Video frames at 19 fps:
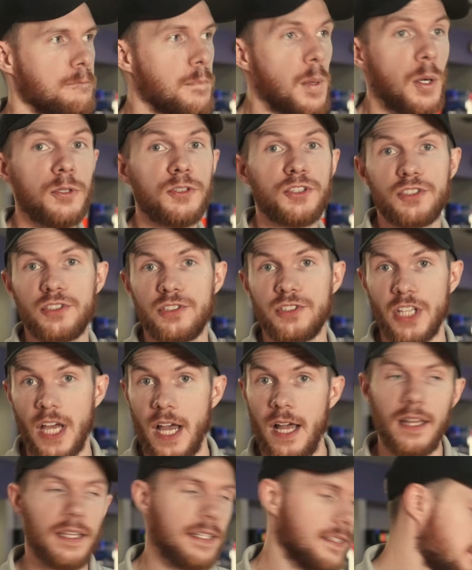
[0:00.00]
most
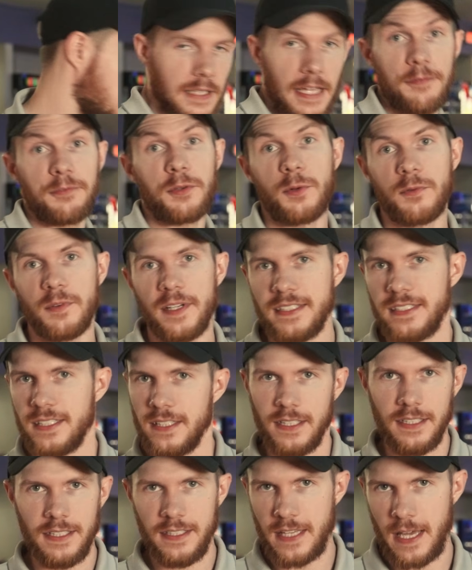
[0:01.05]
solids that I've thrown
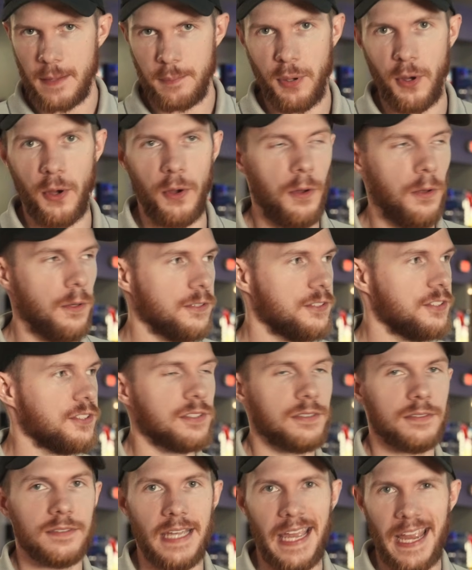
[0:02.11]
recently, that Pulse,
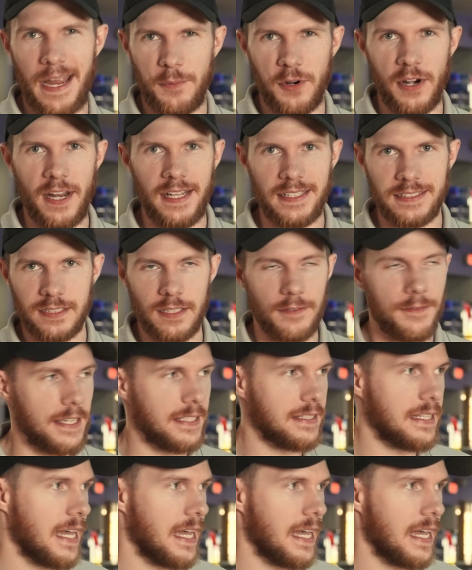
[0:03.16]
Hammerhead, stuff like